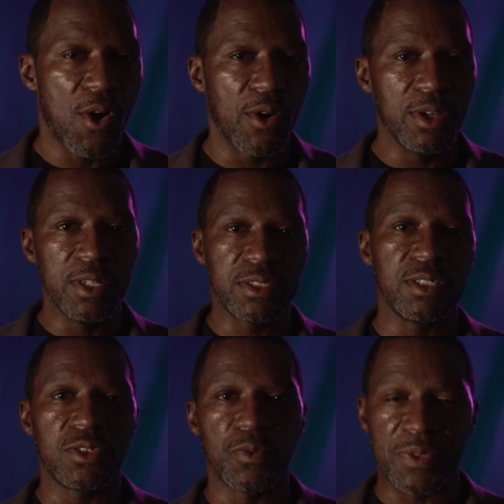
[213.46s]
on
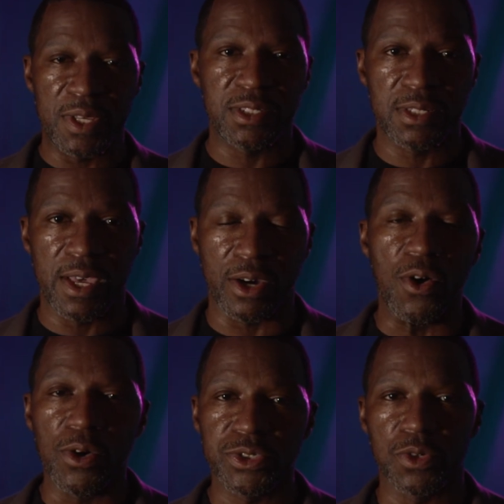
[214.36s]
listening to what they're saying.
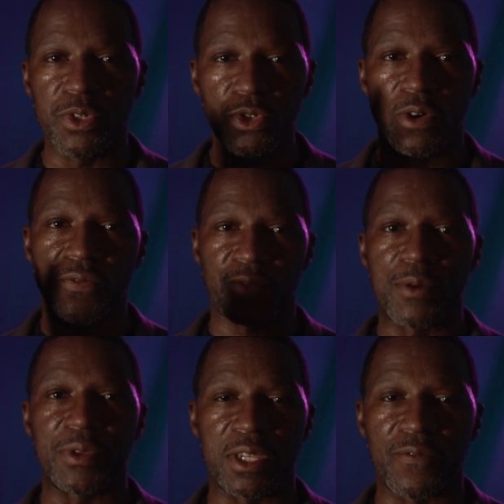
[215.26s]
Also, when you do a frame
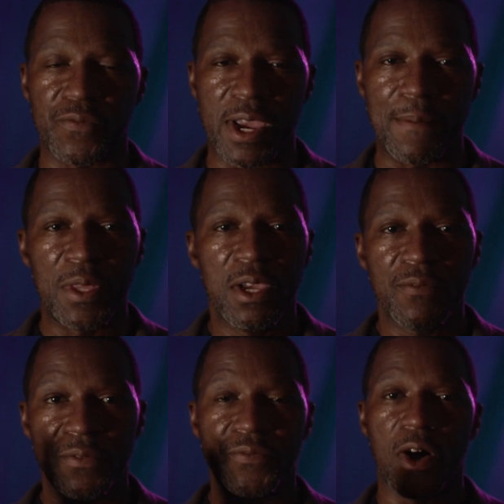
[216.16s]
within a frame
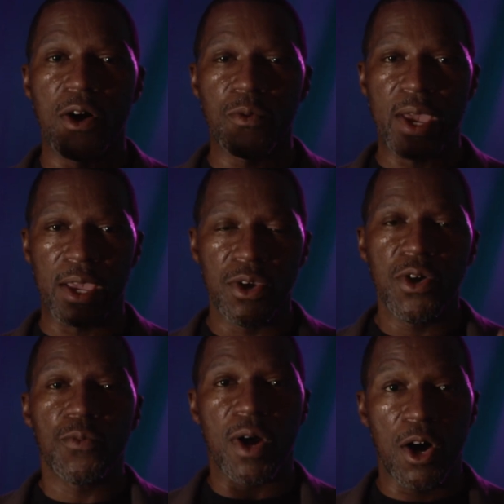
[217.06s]
from far away,
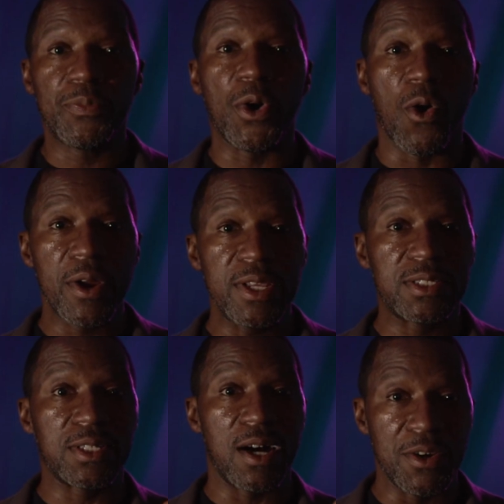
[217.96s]
will help the
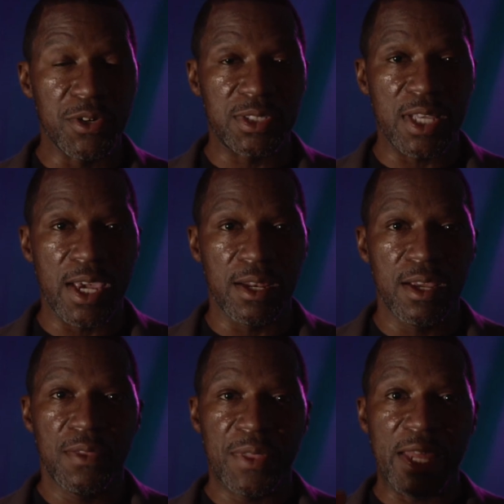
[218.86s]
audience to understand
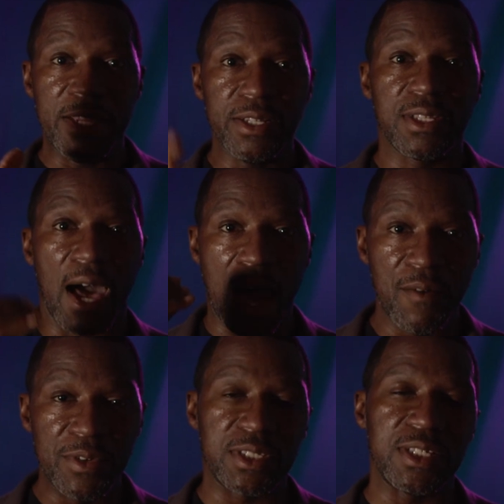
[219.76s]
that it is
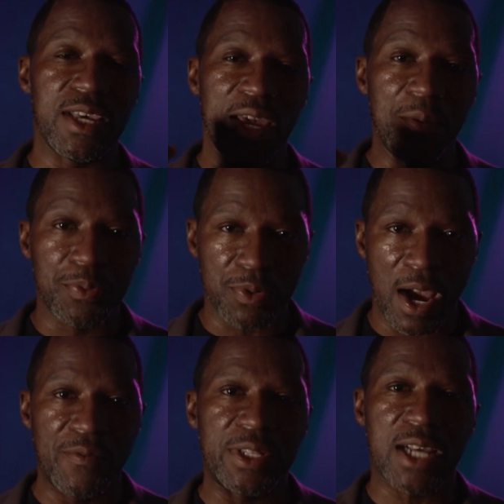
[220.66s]
obviously a
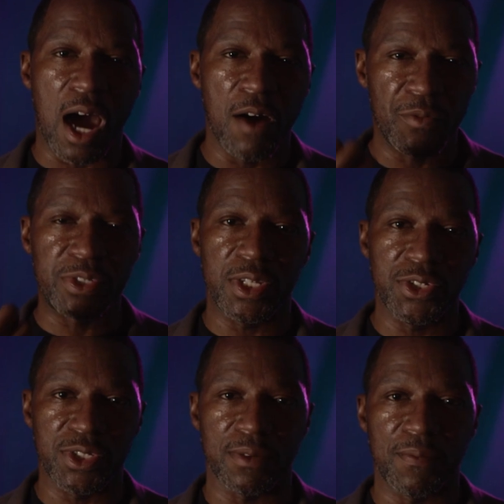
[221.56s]
private
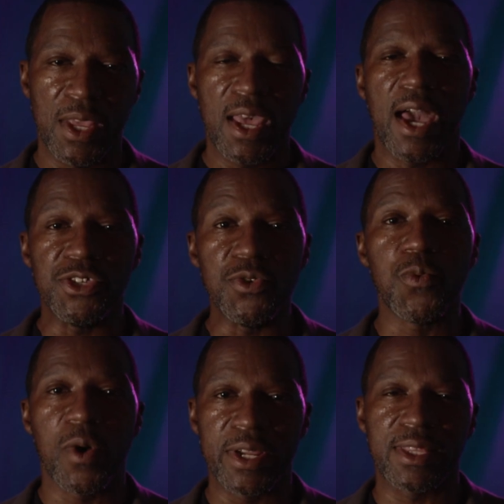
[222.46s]
conversation and you
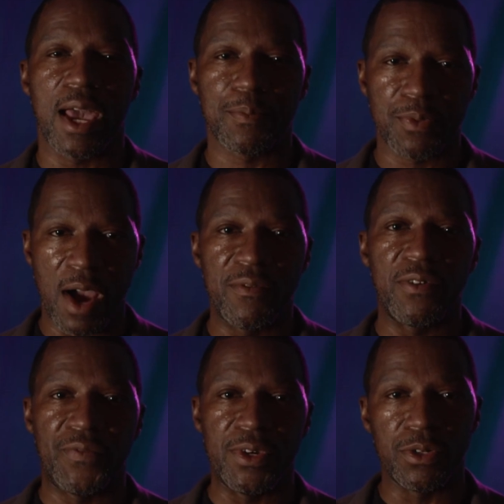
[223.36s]
wanted that
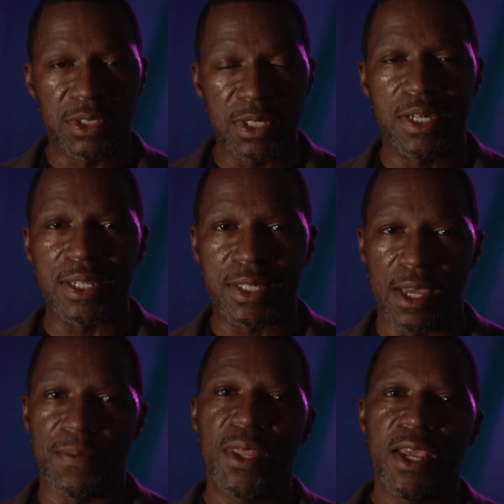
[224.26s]
private feel. See,
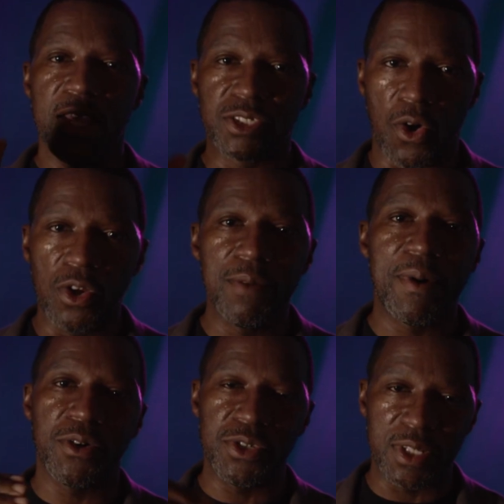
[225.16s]
again, it's all
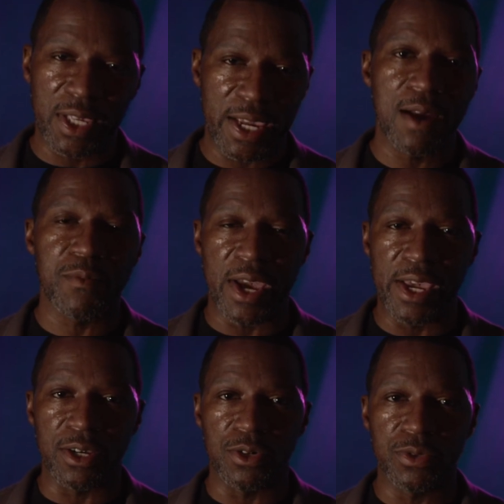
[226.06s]
about your camera
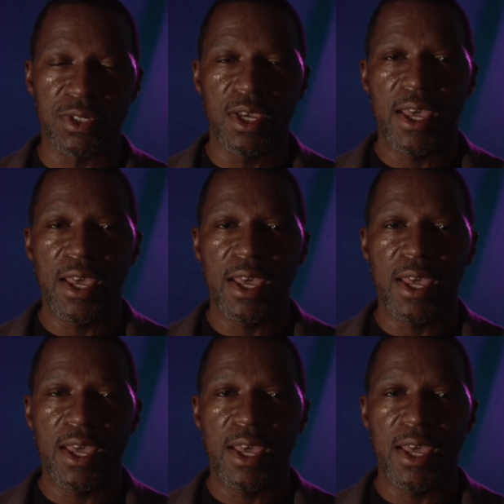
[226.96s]
angles